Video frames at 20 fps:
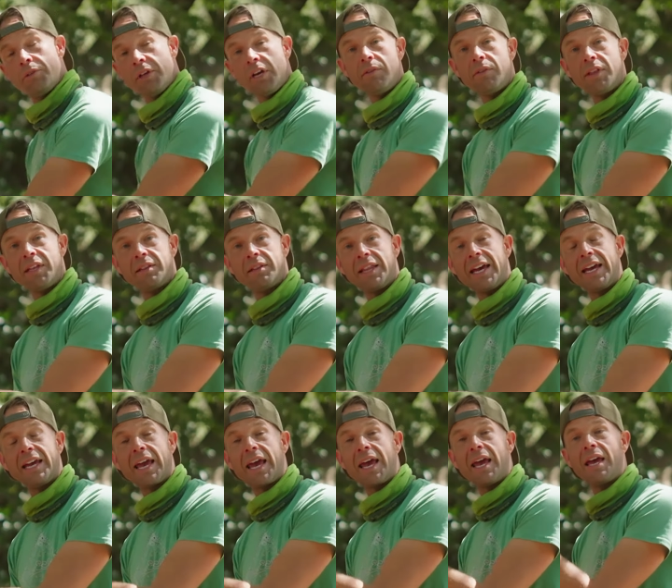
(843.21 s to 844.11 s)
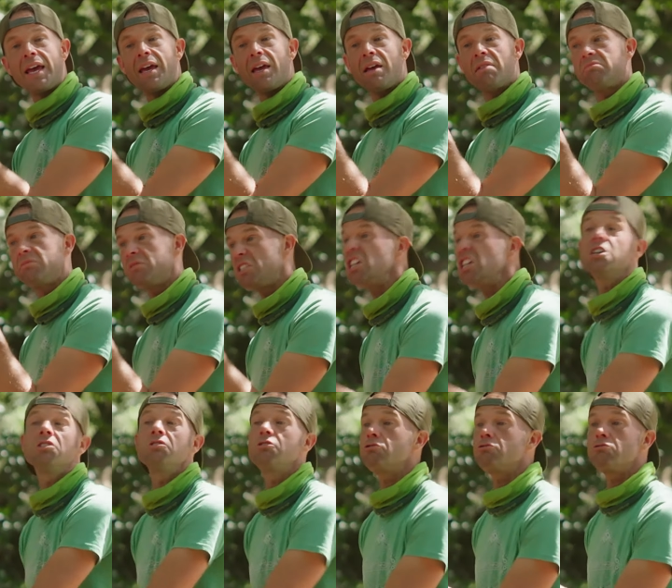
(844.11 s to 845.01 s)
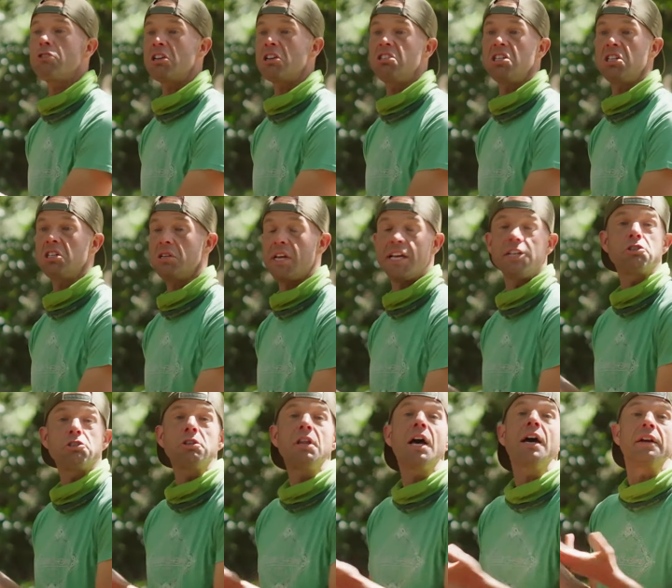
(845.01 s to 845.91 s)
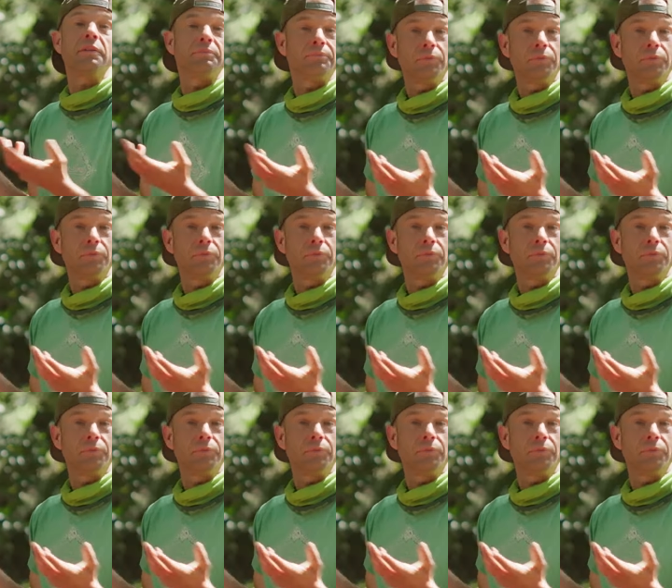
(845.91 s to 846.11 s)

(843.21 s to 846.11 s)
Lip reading: think of it like a deconstructed enchilada.